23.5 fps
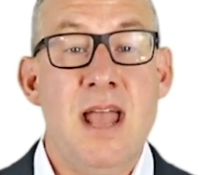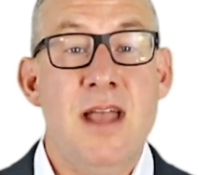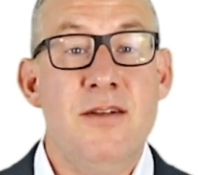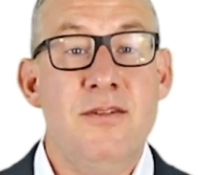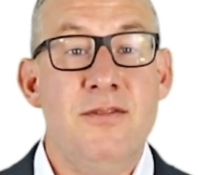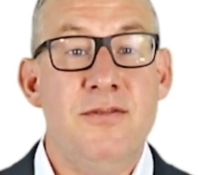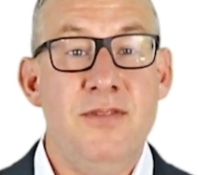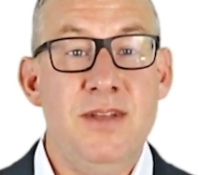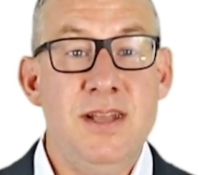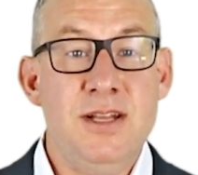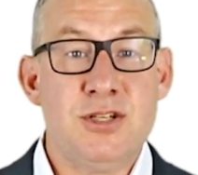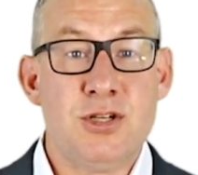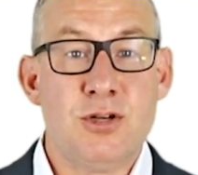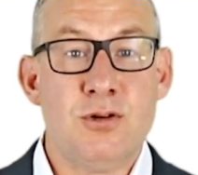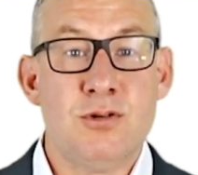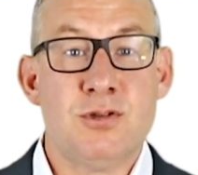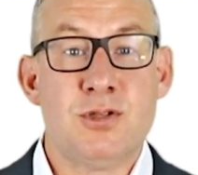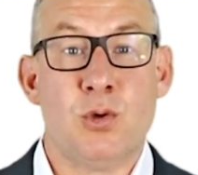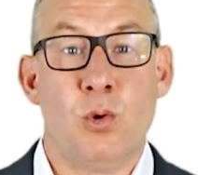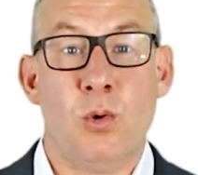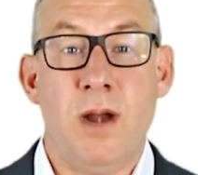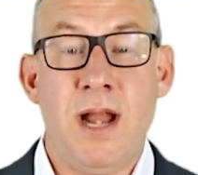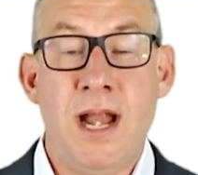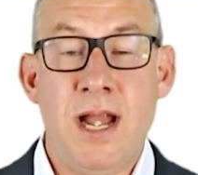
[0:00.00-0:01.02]
Features
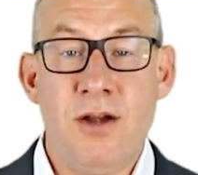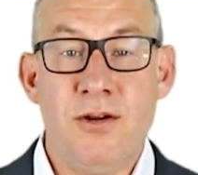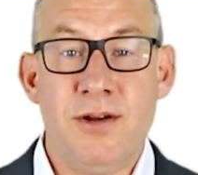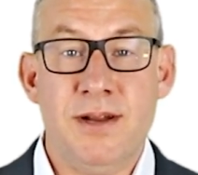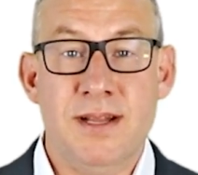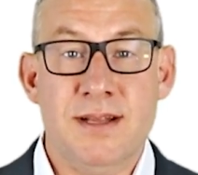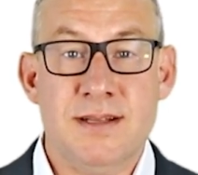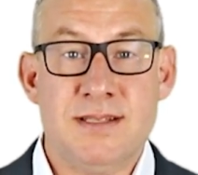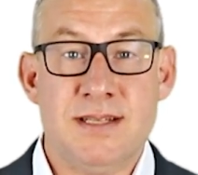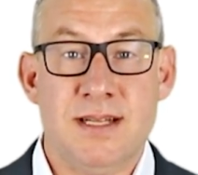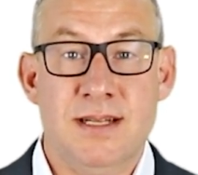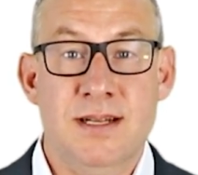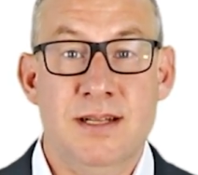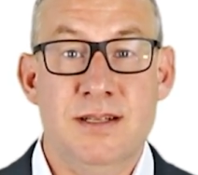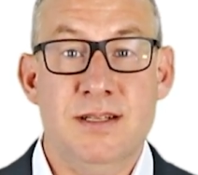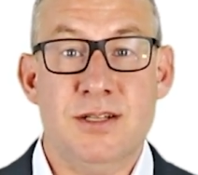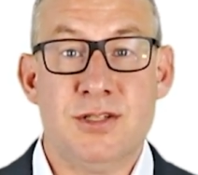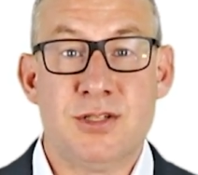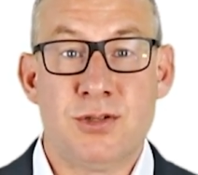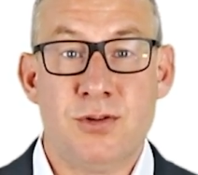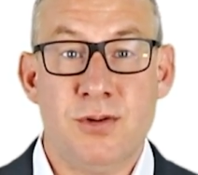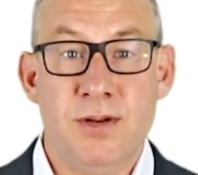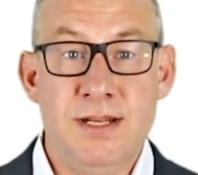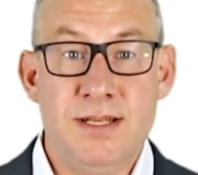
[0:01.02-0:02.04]
or areas in a
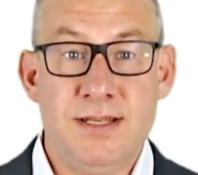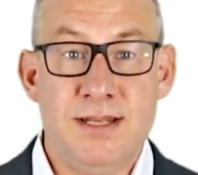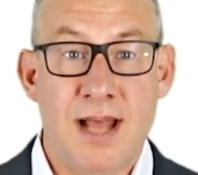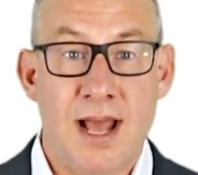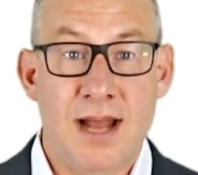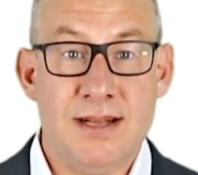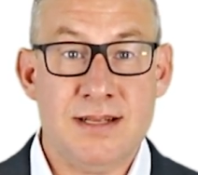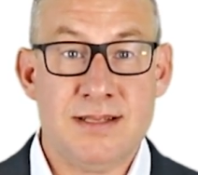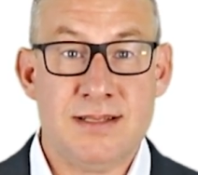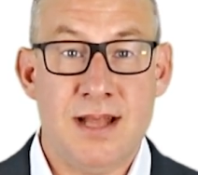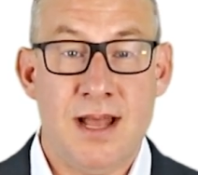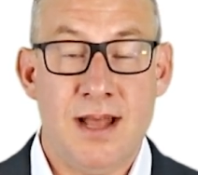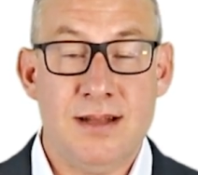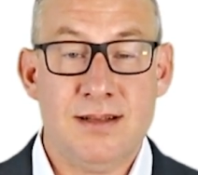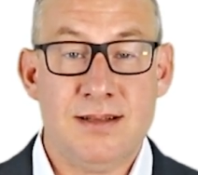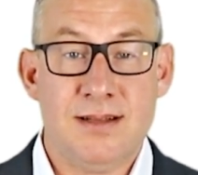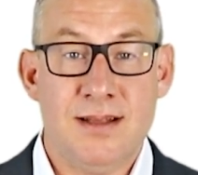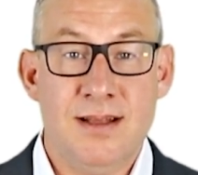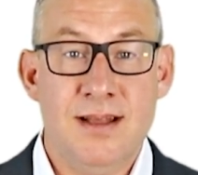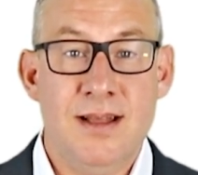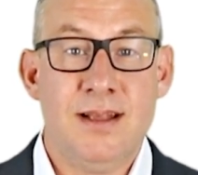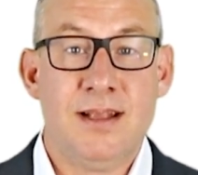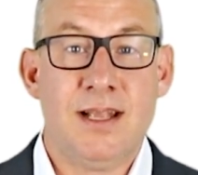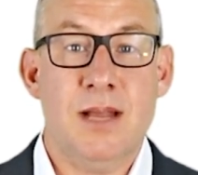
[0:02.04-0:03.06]
discrete dataset
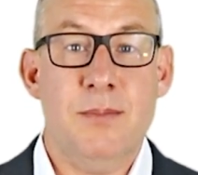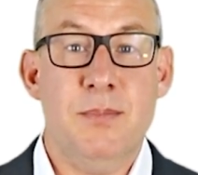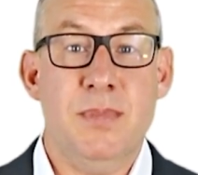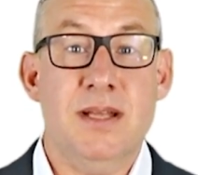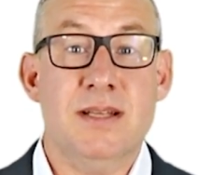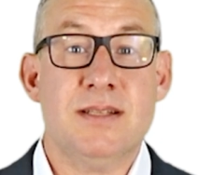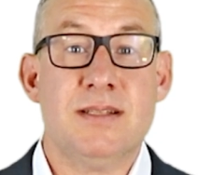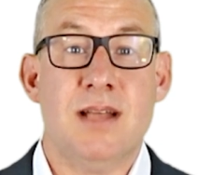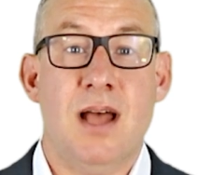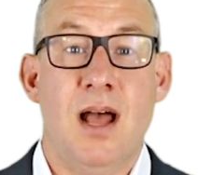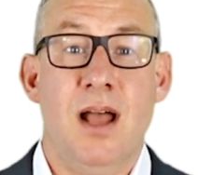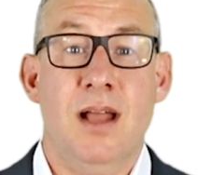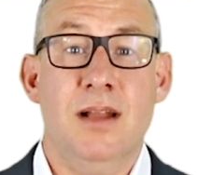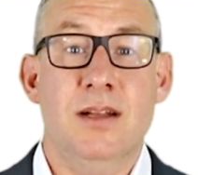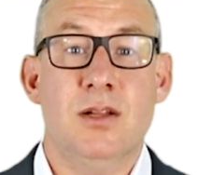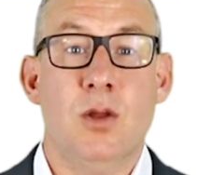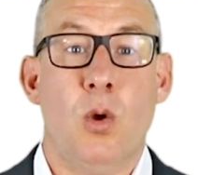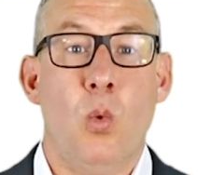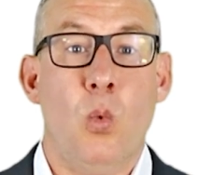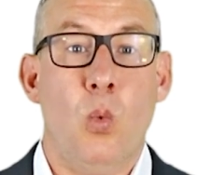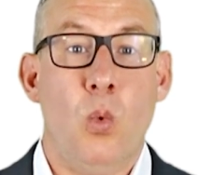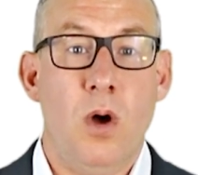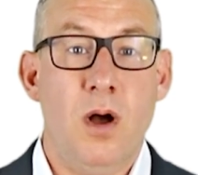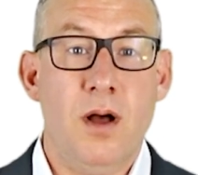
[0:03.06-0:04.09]
can be assigned
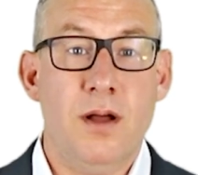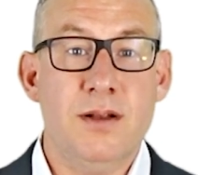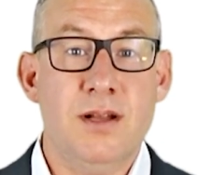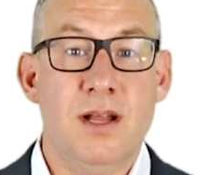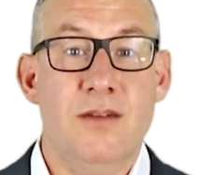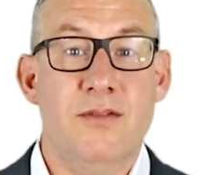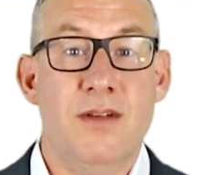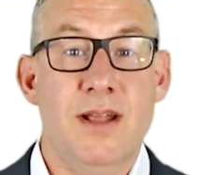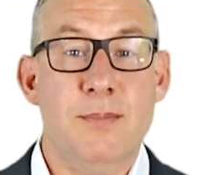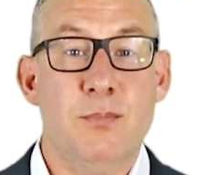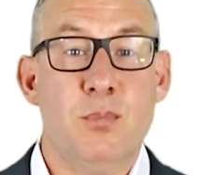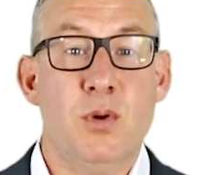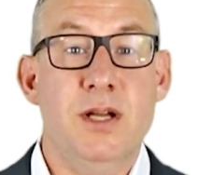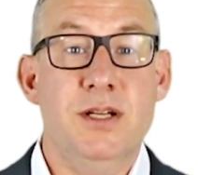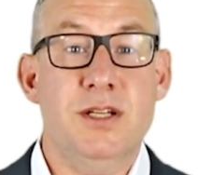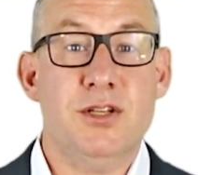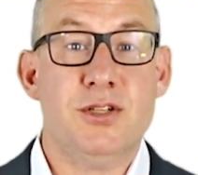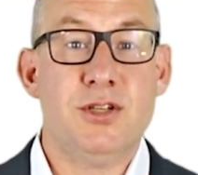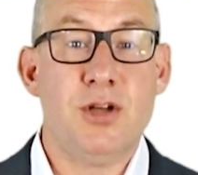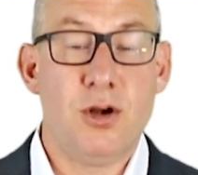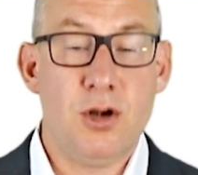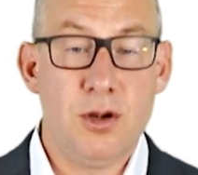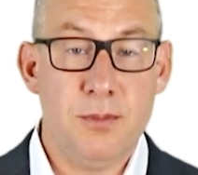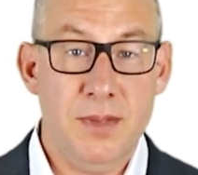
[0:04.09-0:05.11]
one of a
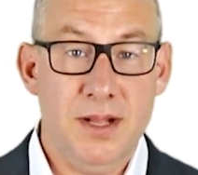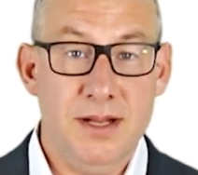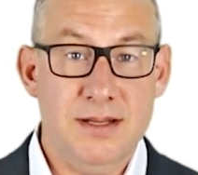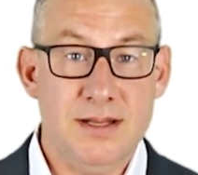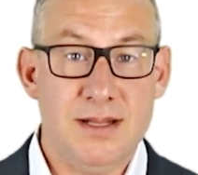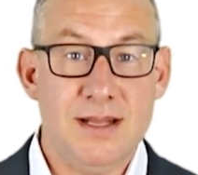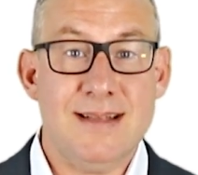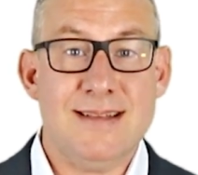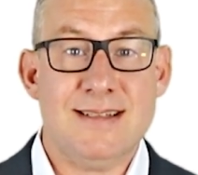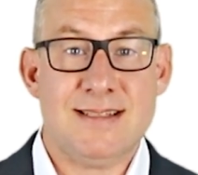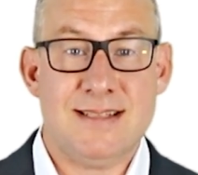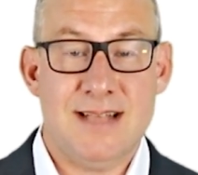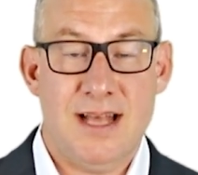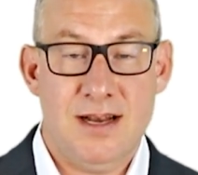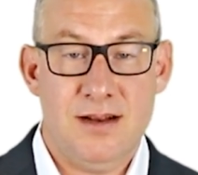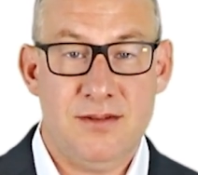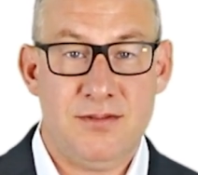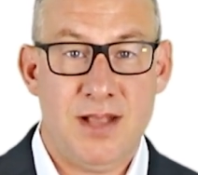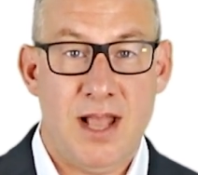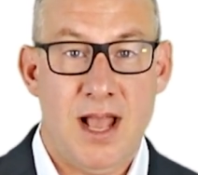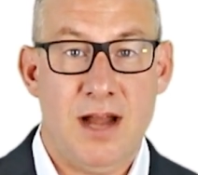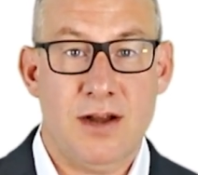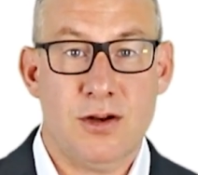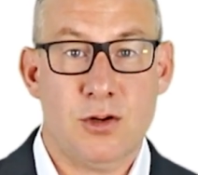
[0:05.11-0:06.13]
predetermined set of
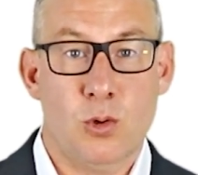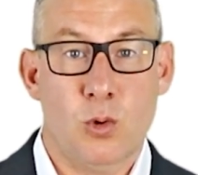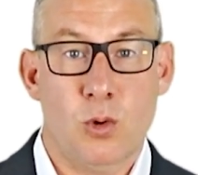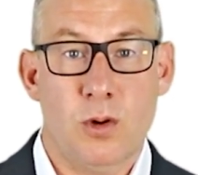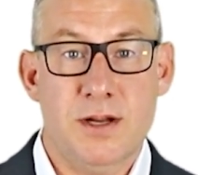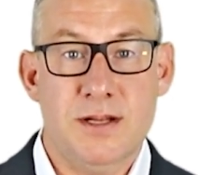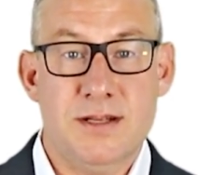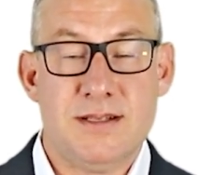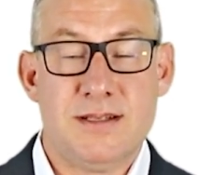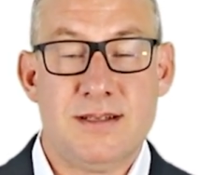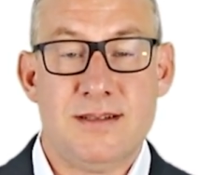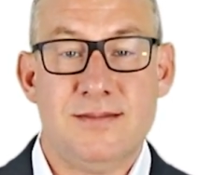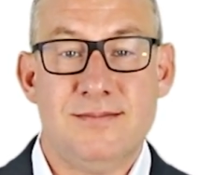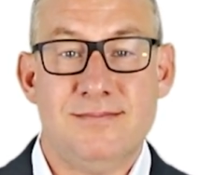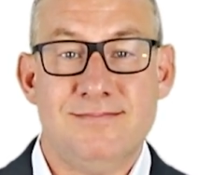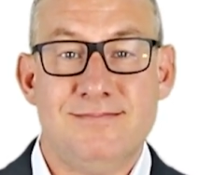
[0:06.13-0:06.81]
categories.